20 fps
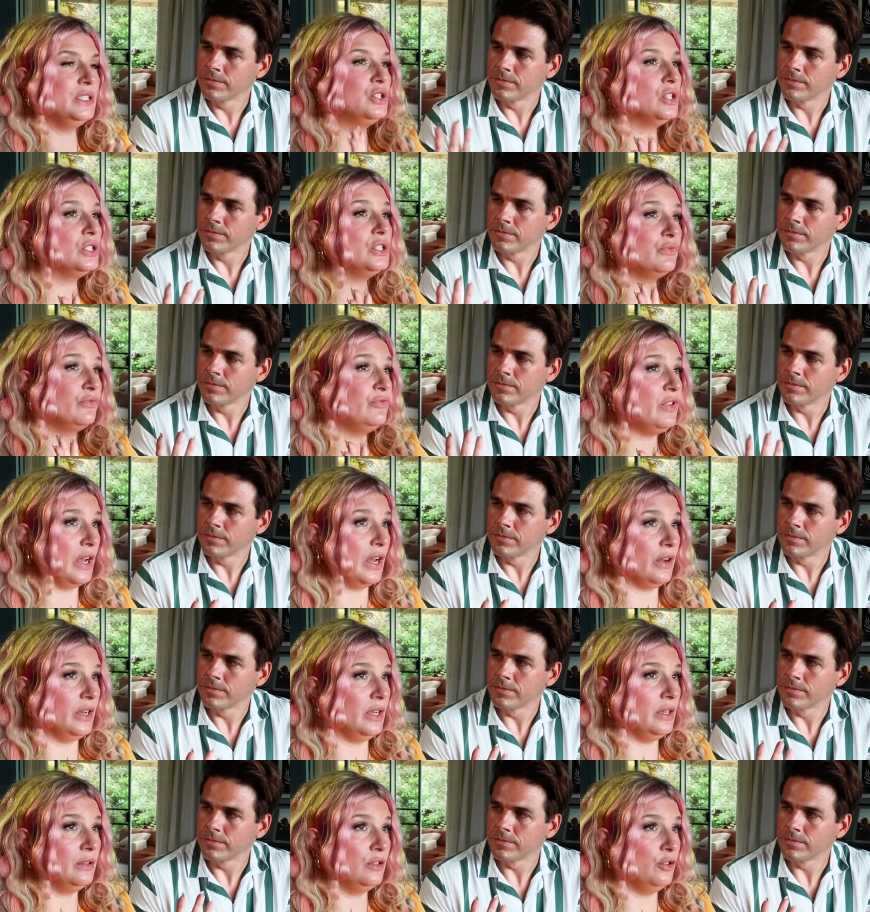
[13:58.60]
Speaker 1: it's just
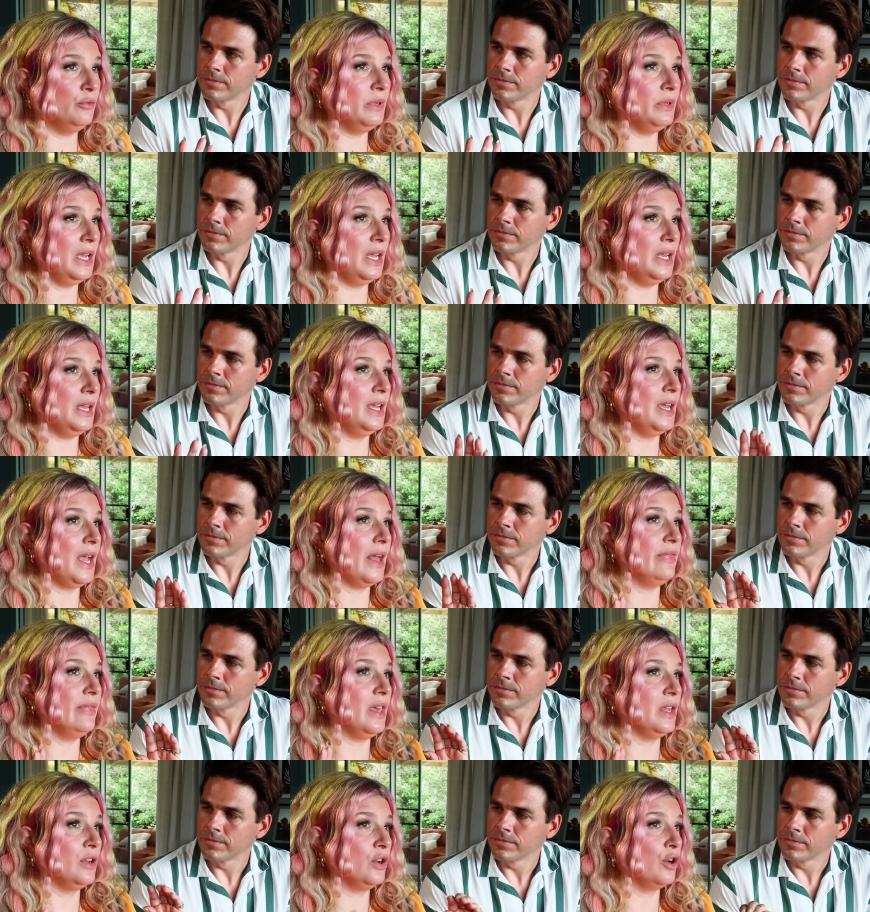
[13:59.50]
very illuminating
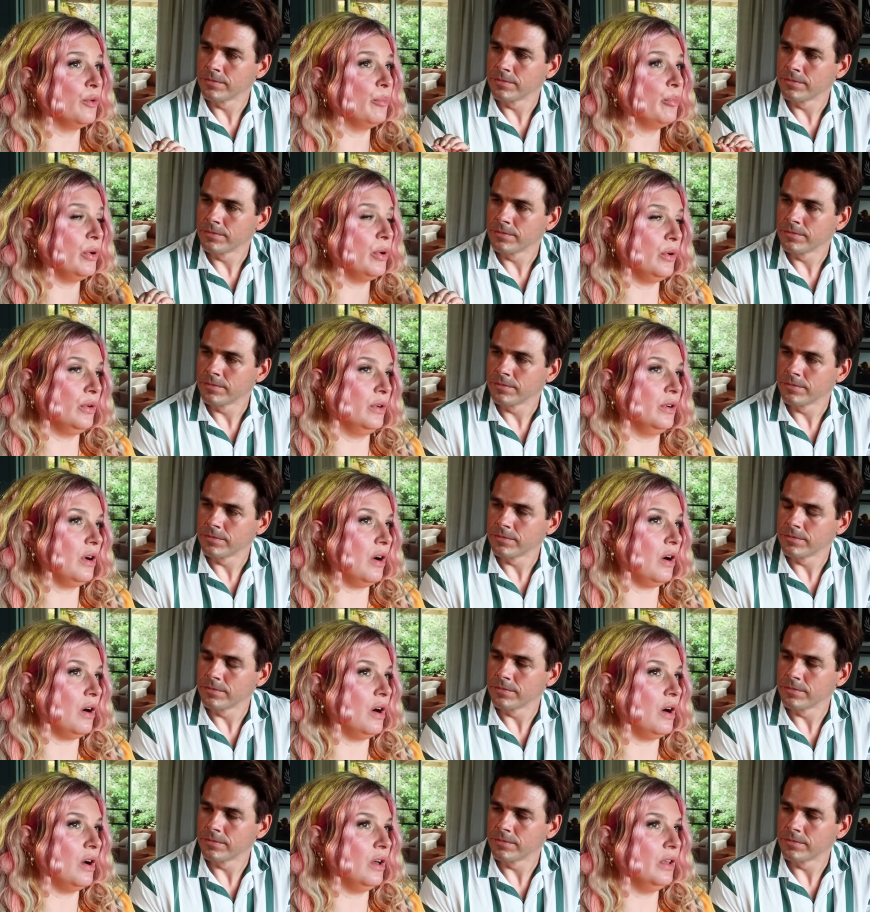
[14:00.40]
and then her
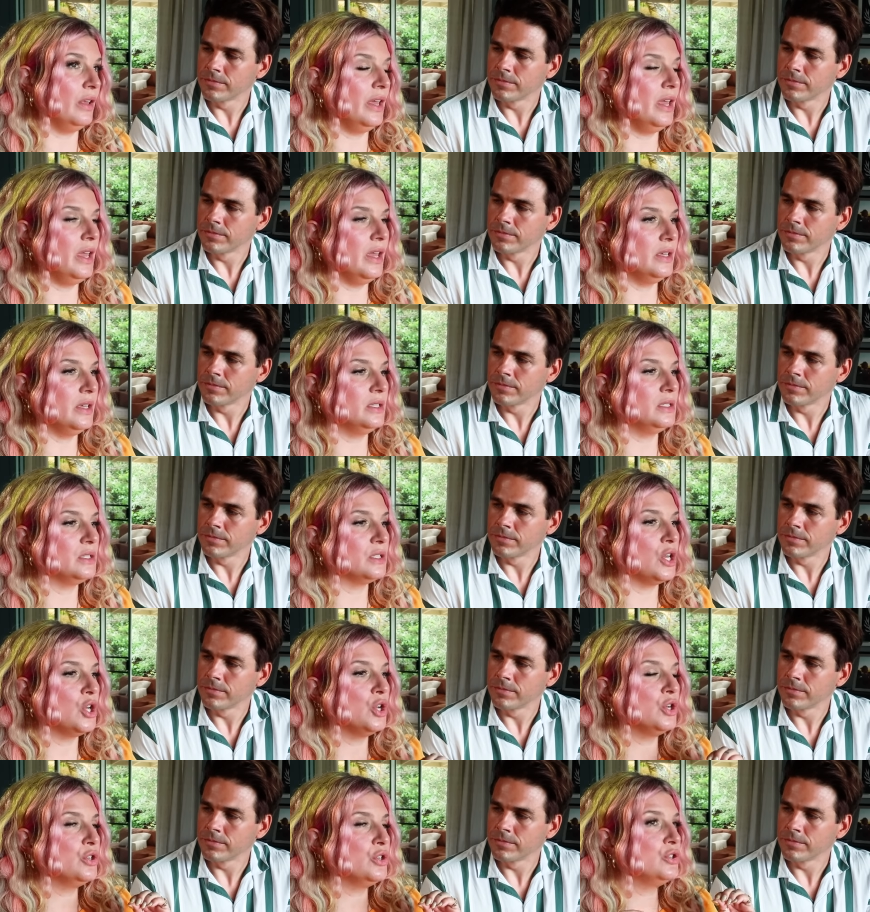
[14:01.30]
protocol is
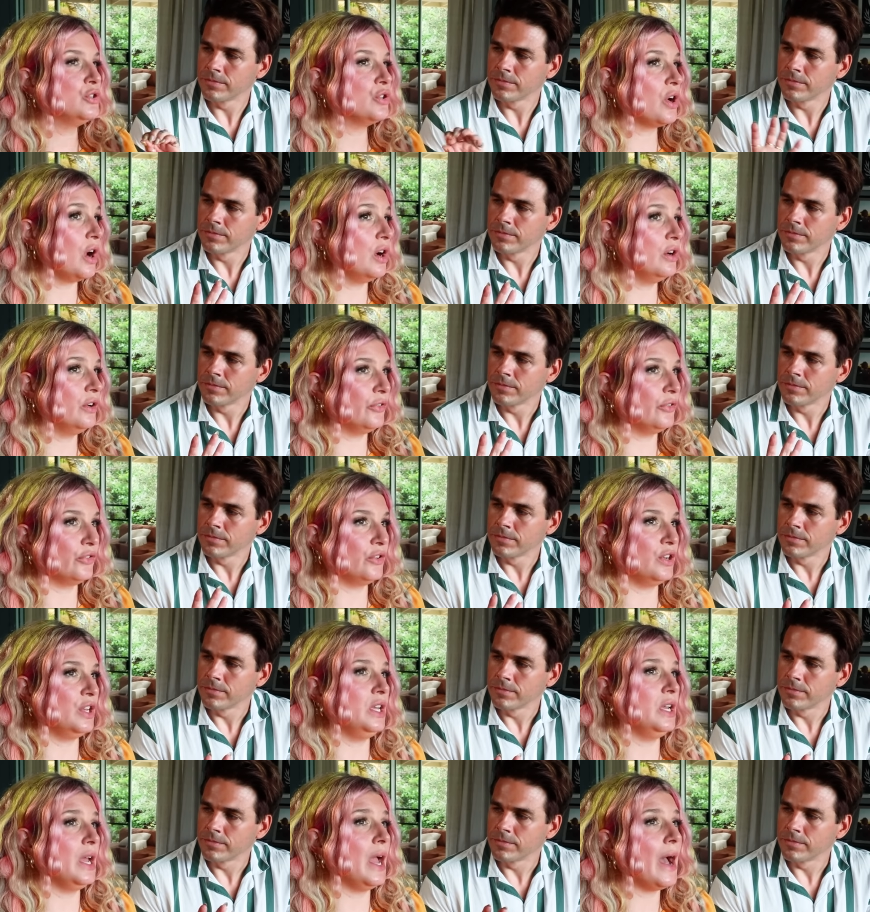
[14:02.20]
drug
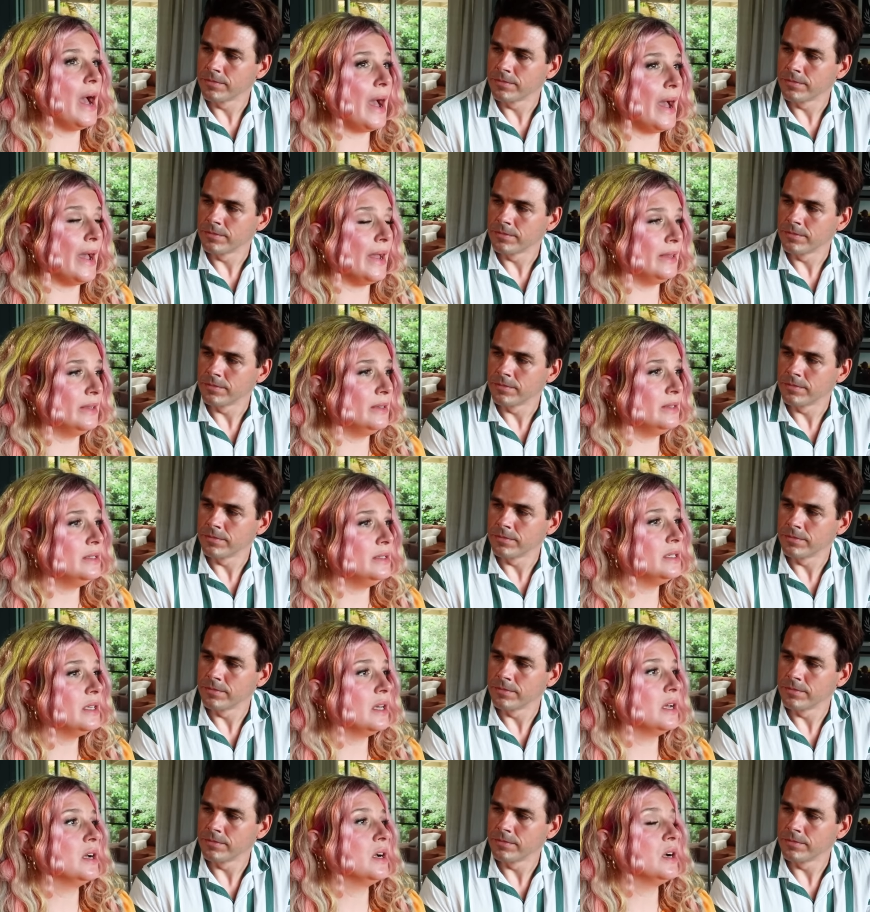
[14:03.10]
free and